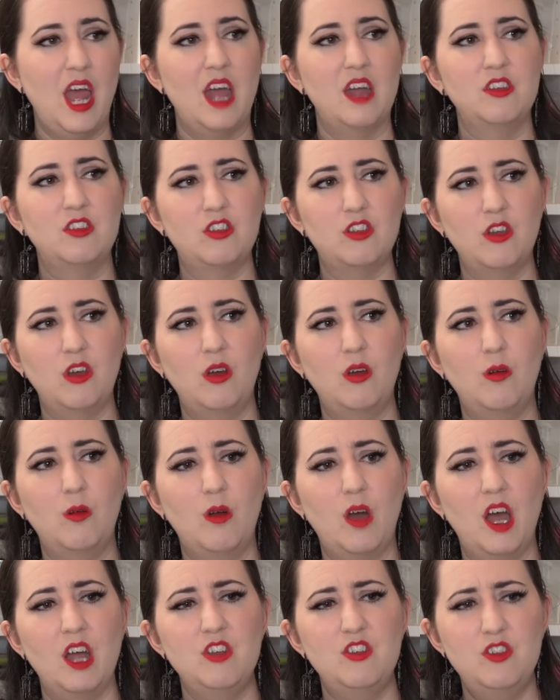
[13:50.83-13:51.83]
And
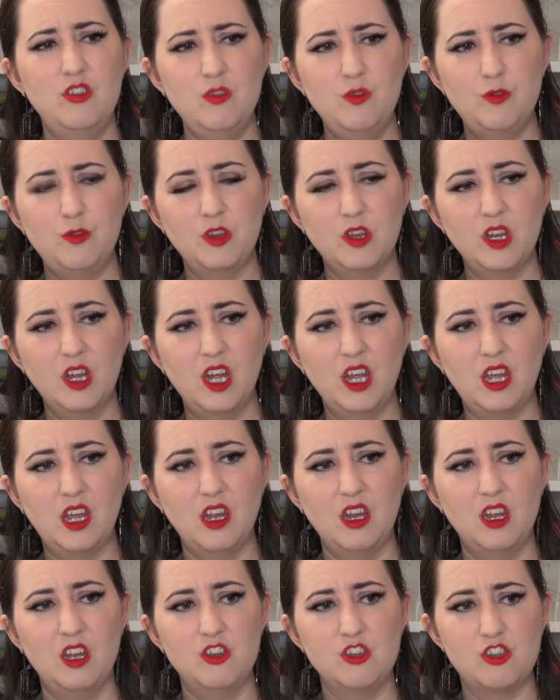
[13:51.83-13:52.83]
so I do feel like
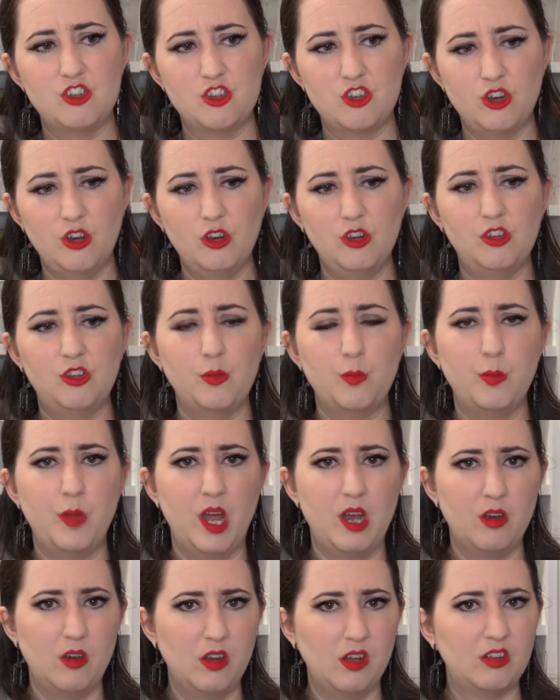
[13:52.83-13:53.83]
it ensures a
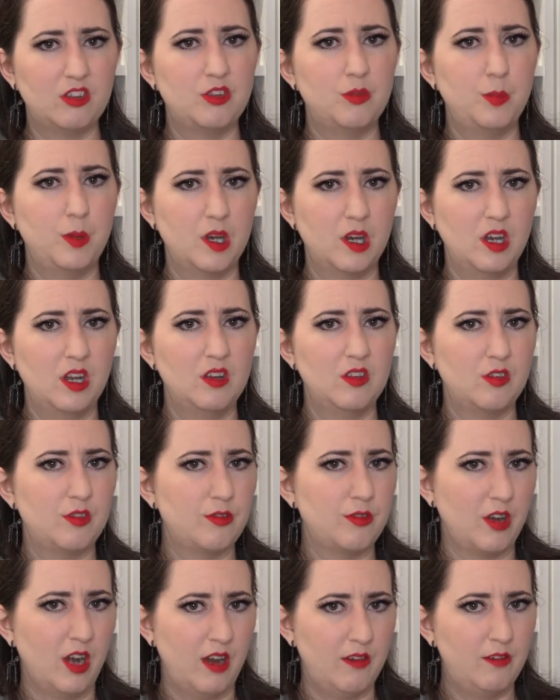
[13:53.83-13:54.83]
better experience
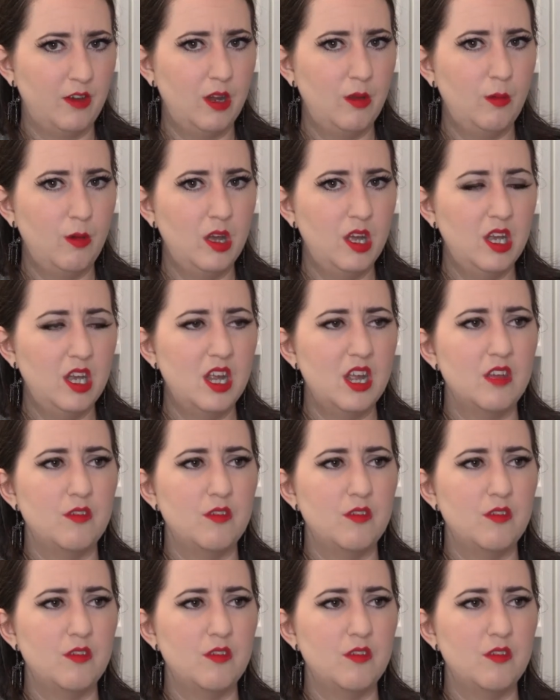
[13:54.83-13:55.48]
for everyone